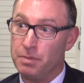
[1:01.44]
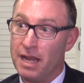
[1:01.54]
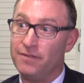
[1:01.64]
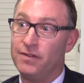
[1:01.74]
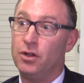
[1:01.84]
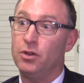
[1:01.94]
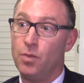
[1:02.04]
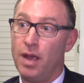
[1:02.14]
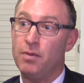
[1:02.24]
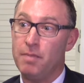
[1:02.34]
benefit on the
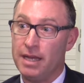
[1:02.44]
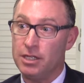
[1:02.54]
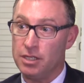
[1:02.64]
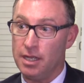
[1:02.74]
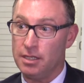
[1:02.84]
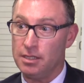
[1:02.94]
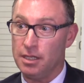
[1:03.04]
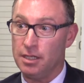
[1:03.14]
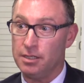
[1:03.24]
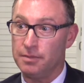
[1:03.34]
way we manage their
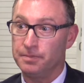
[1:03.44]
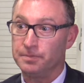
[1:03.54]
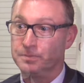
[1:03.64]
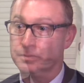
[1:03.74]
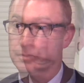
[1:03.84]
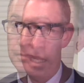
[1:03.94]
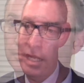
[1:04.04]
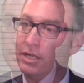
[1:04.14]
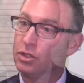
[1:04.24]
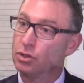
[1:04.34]
disease. A
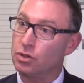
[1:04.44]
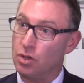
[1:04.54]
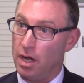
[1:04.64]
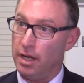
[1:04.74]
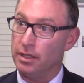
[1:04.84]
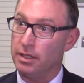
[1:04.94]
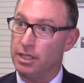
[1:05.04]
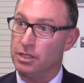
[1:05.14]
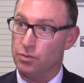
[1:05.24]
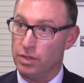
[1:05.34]
clinical trial
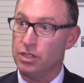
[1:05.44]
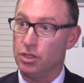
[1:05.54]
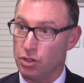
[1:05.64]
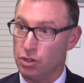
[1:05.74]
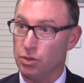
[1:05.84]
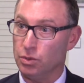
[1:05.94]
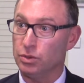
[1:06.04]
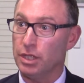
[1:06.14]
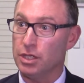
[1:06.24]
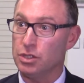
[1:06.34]
is a research
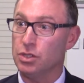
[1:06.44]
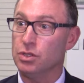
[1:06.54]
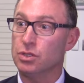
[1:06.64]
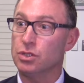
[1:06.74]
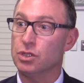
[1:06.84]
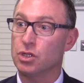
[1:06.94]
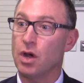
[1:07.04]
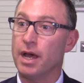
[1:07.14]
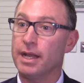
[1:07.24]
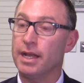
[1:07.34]
tool that is used to
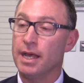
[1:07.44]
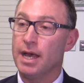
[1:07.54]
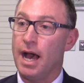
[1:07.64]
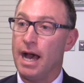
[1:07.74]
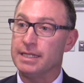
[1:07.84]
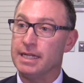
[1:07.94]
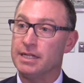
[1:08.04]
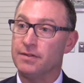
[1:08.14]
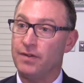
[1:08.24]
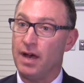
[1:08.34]
try and
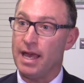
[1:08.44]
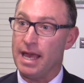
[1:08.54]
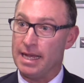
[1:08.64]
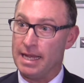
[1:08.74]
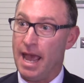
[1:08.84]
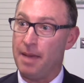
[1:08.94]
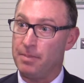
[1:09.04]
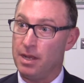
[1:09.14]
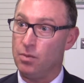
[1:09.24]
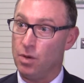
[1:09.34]
identify a gap
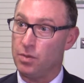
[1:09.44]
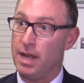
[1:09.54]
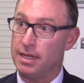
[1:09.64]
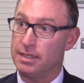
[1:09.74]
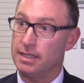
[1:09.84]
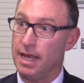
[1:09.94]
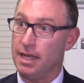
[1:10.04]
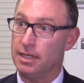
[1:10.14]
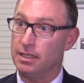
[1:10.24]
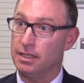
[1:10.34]
in what we
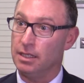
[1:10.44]
understand